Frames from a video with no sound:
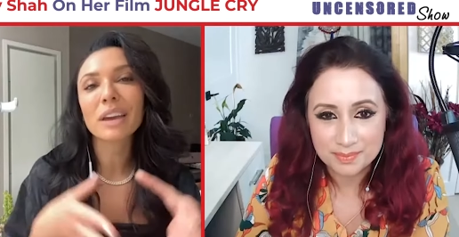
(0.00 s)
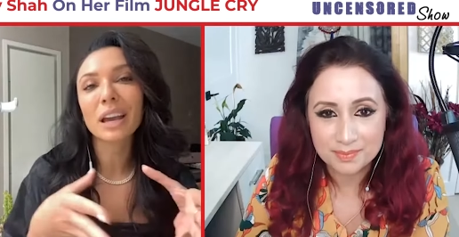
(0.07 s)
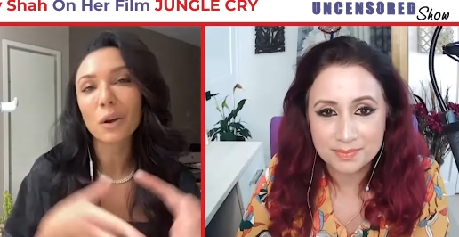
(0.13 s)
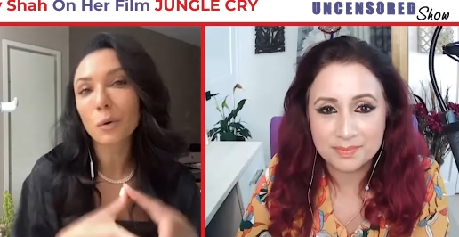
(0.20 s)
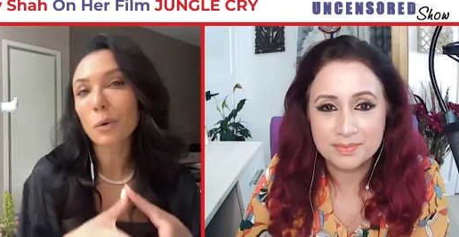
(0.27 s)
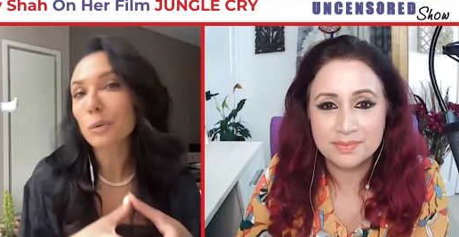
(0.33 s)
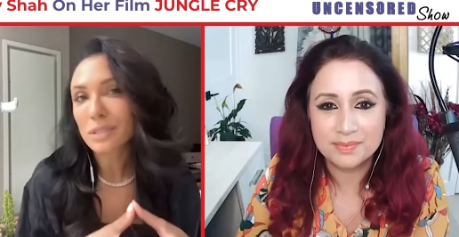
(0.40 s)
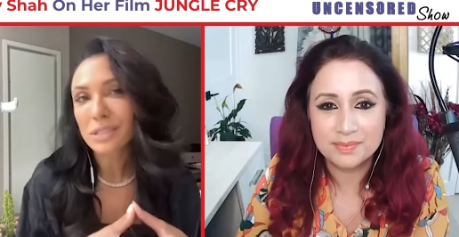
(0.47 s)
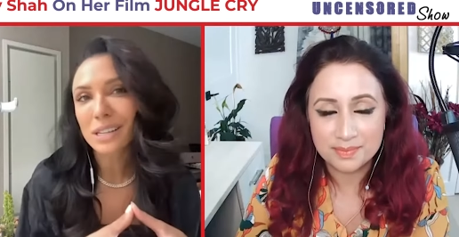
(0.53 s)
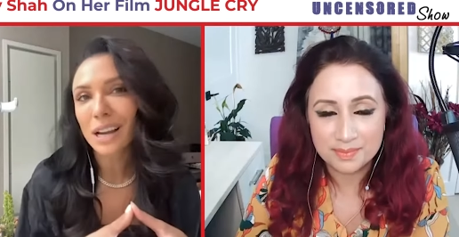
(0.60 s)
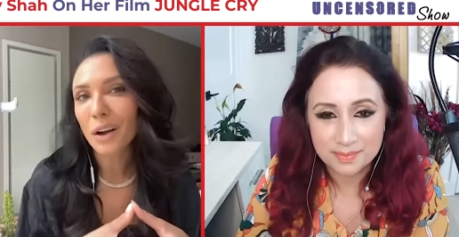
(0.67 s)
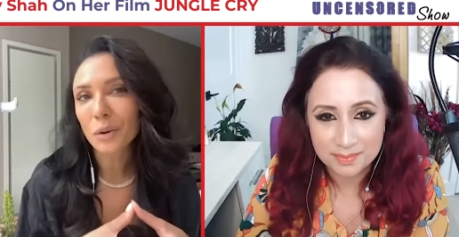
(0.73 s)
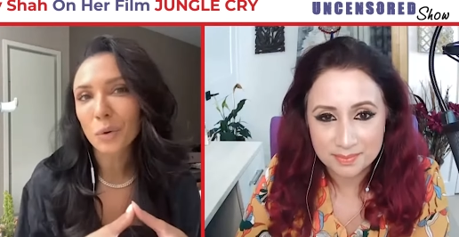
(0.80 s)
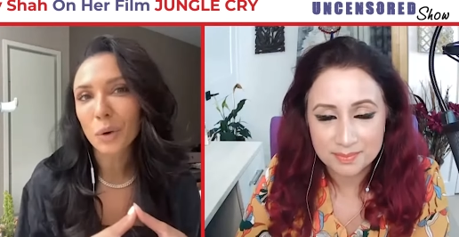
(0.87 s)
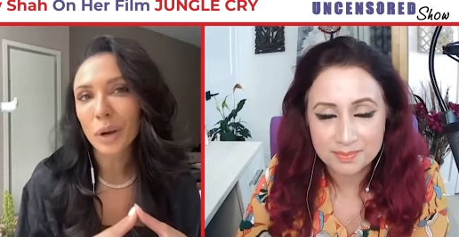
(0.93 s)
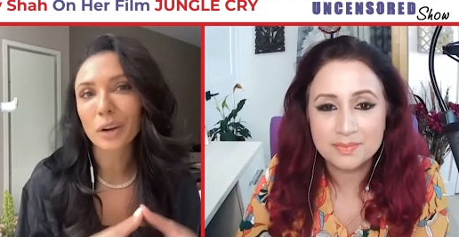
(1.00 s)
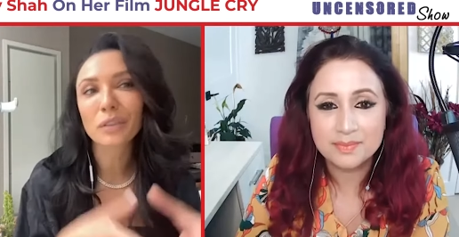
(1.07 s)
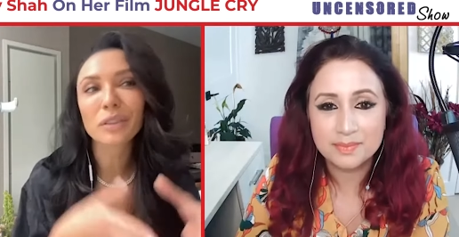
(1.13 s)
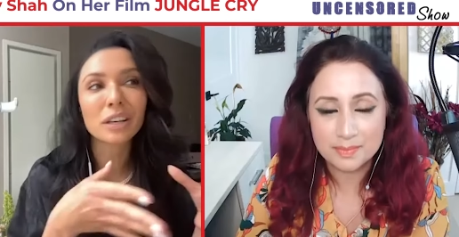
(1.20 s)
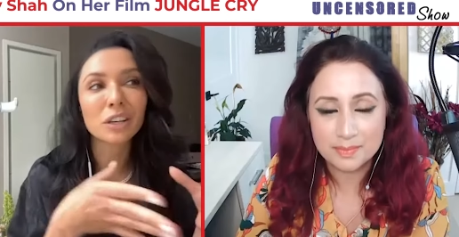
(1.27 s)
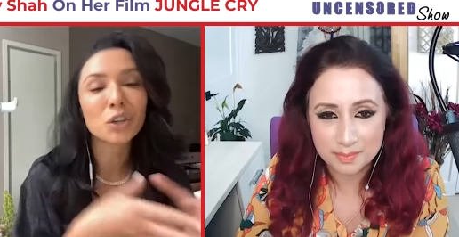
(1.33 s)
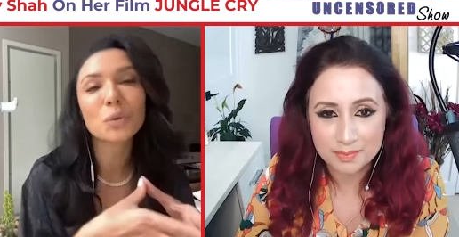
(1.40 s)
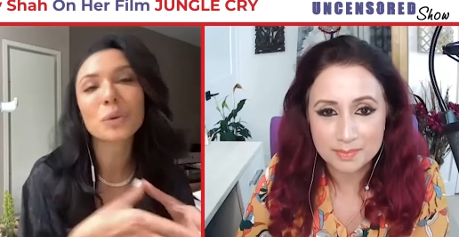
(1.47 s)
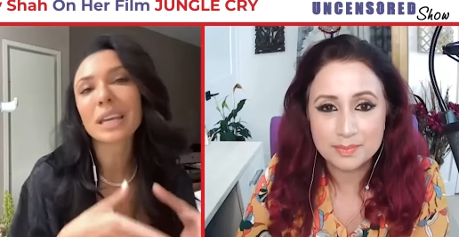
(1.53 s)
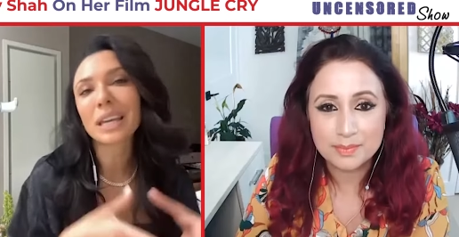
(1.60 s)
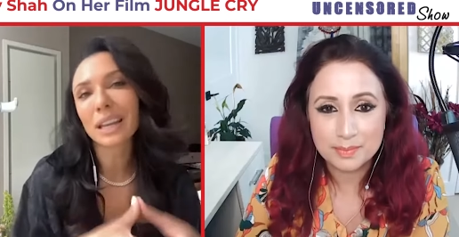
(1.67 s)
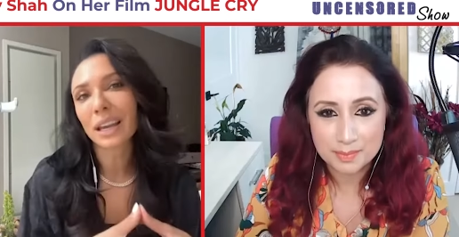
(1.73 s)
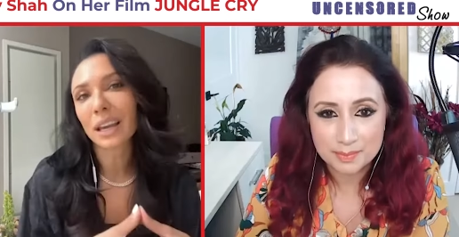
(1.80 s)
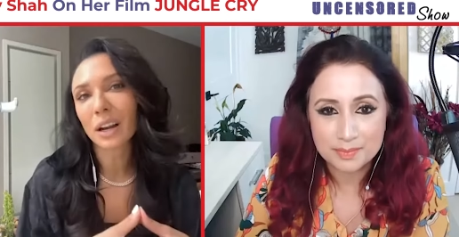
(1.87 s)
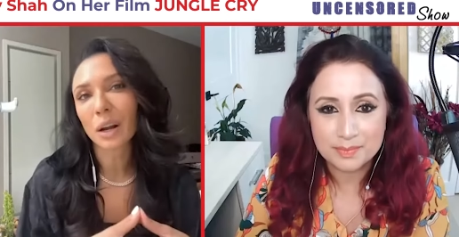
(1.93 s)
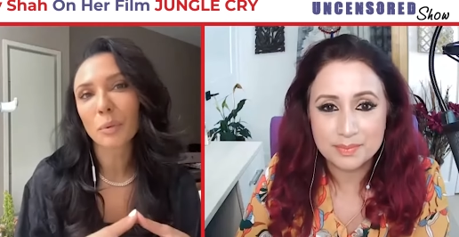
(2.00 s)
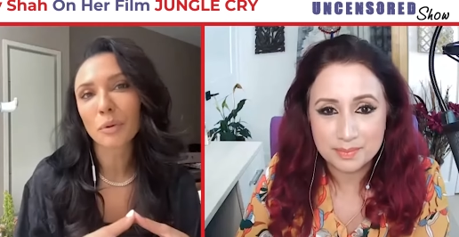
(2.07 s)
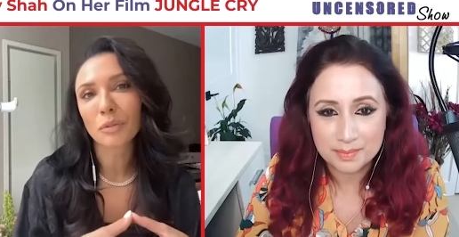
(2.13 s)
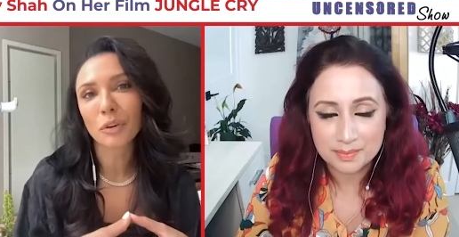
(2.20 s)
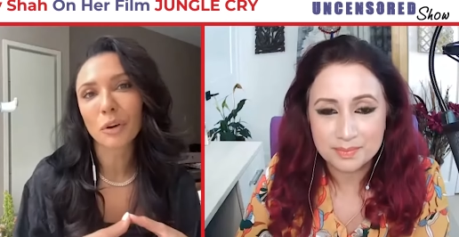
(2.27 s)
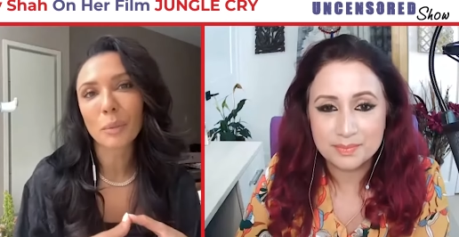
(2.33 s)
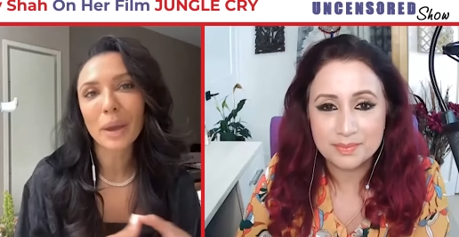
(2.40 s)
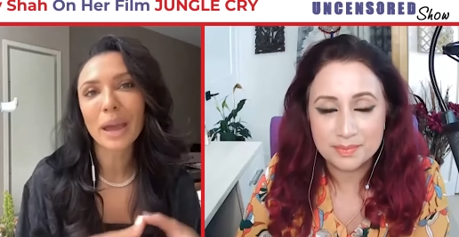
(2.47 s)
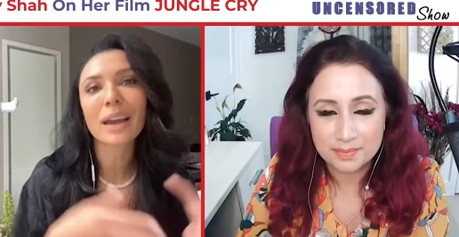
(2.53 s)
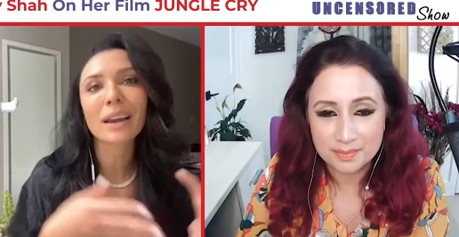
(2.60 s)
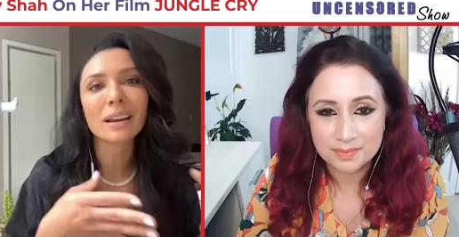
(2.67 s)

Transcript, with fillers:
Speaker 1: it cools down quicker than you heating it up over a pan,